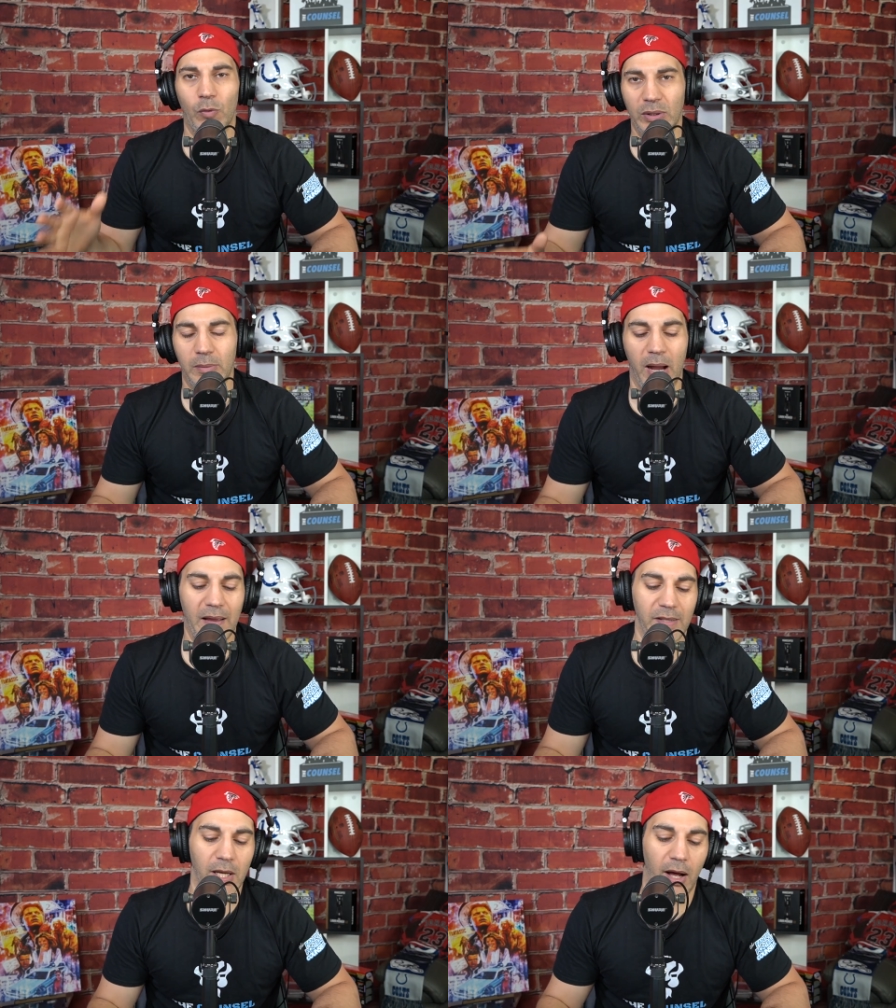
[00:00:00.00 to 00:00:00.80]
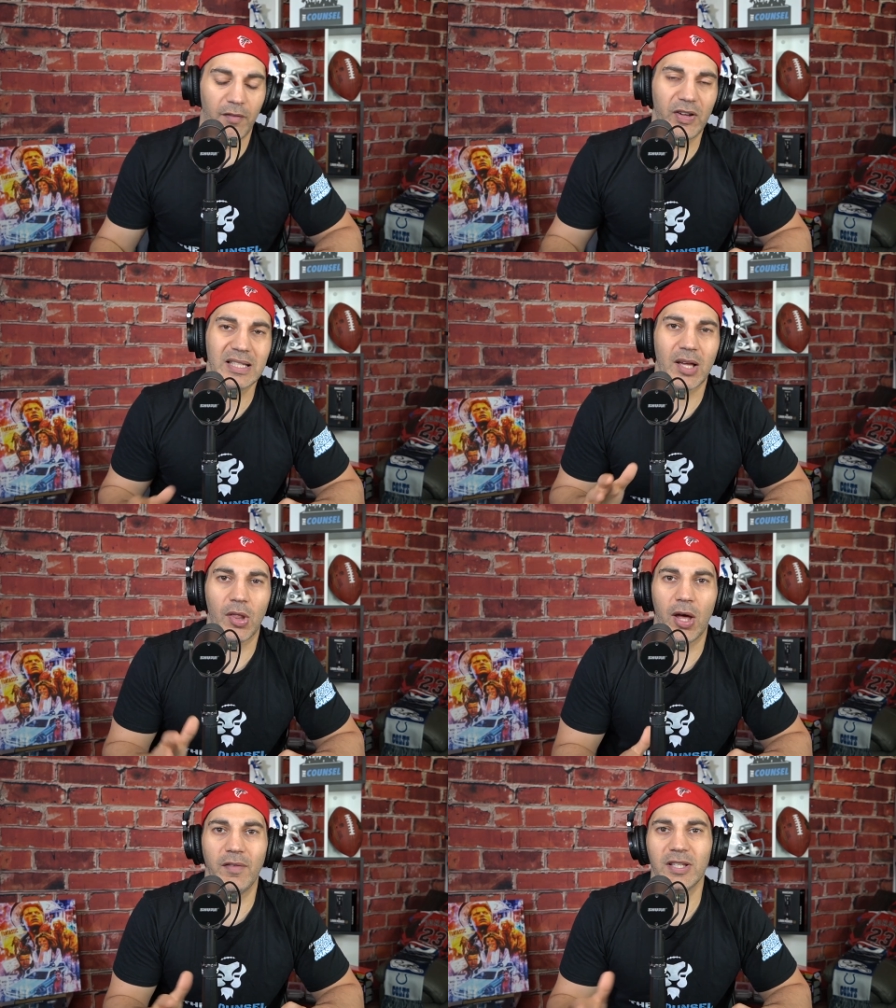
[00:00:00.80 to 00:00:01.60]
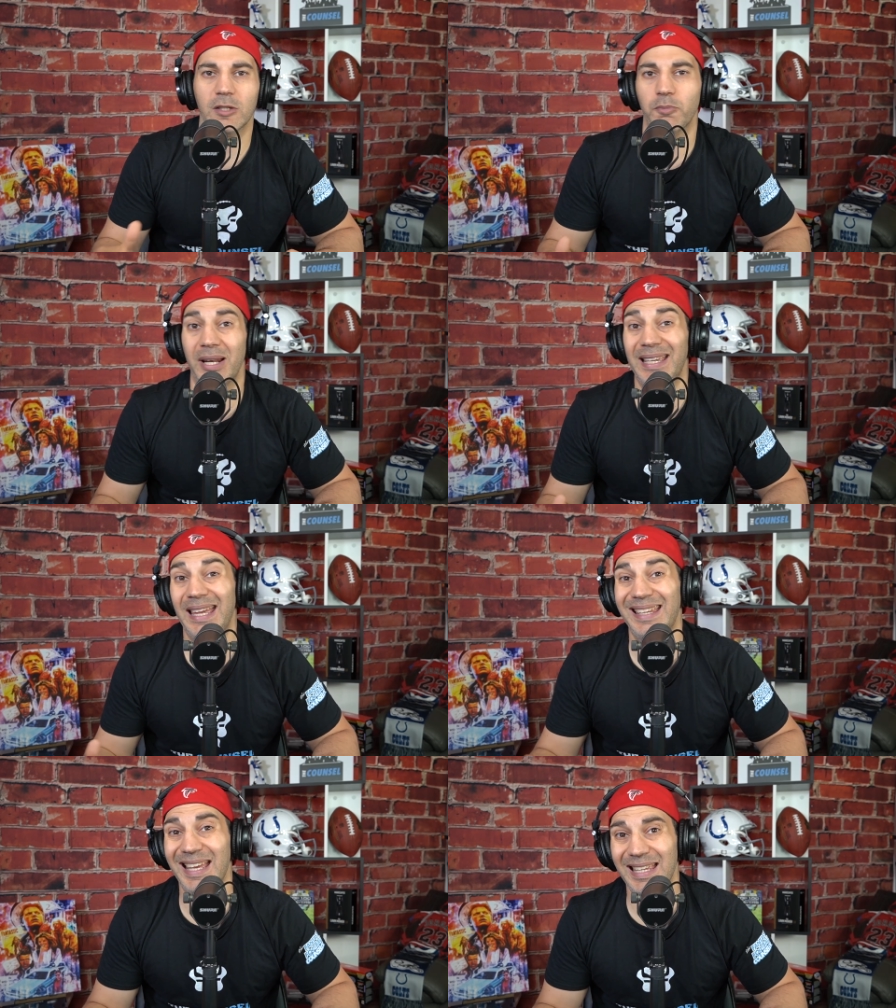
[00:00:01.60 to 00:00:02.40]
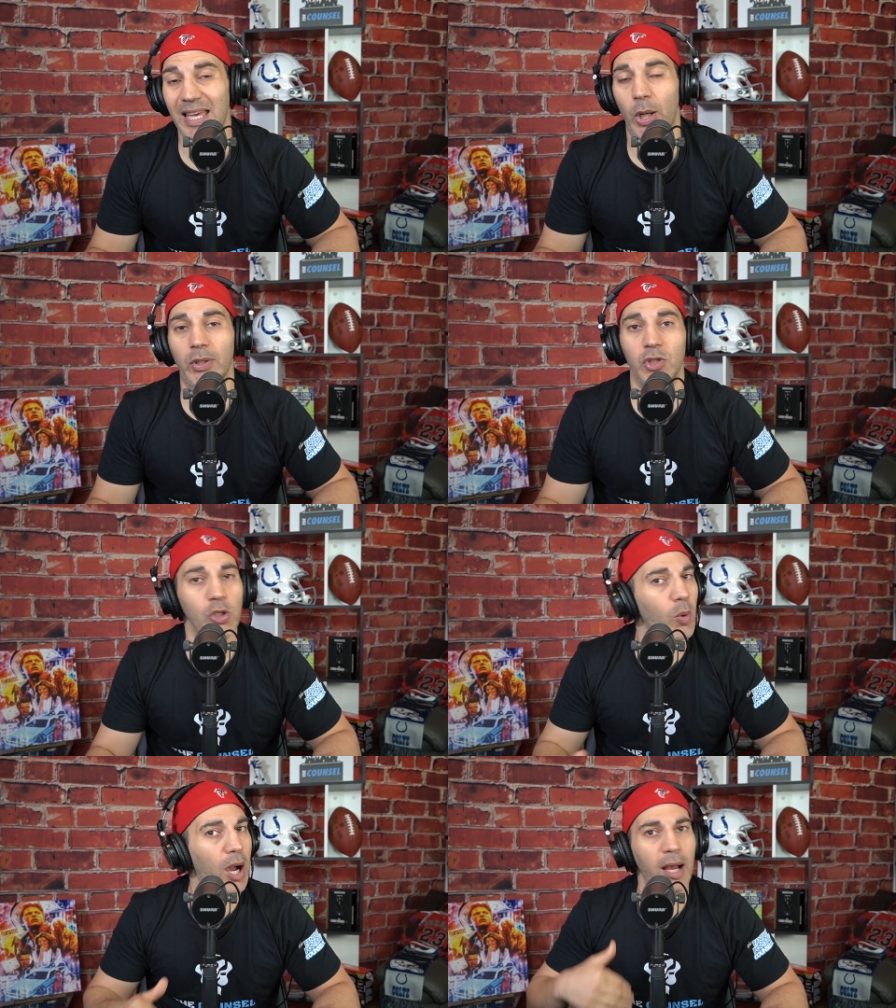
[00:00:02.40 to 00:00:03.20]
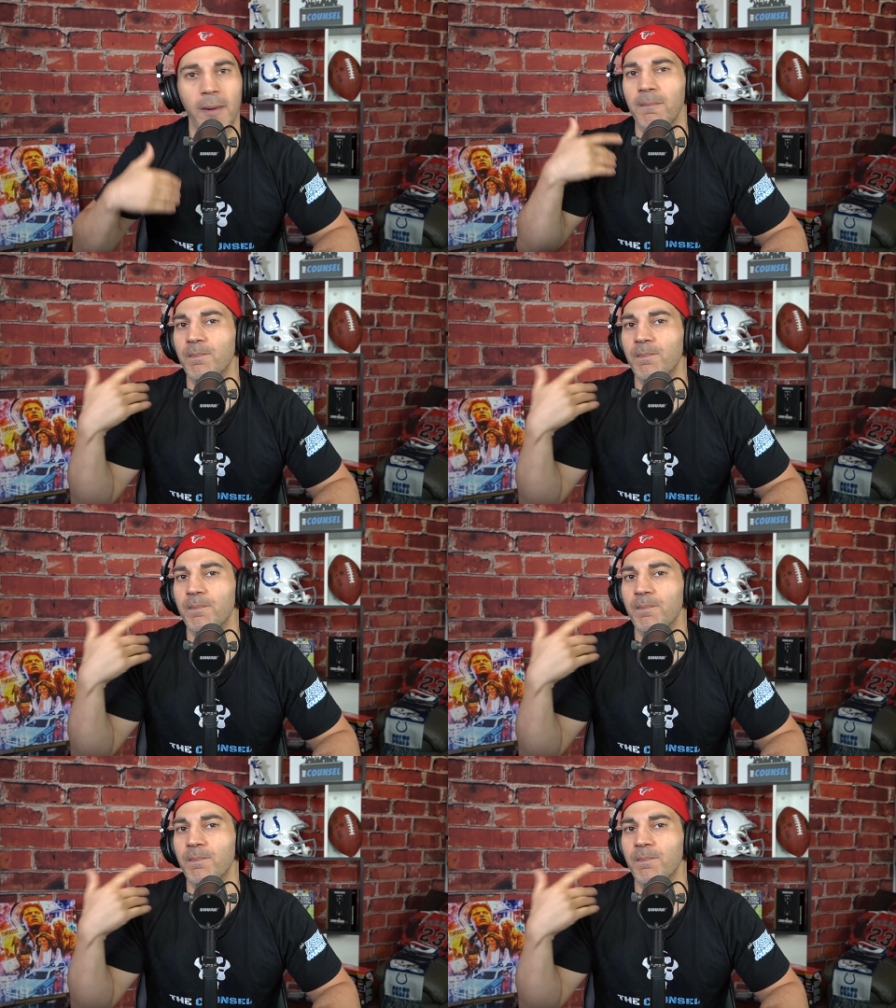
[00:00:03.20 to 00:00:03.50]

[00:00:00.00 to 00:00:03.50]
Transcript: with the Miami Dolphins. A lot of this is predicated yet again on Tua.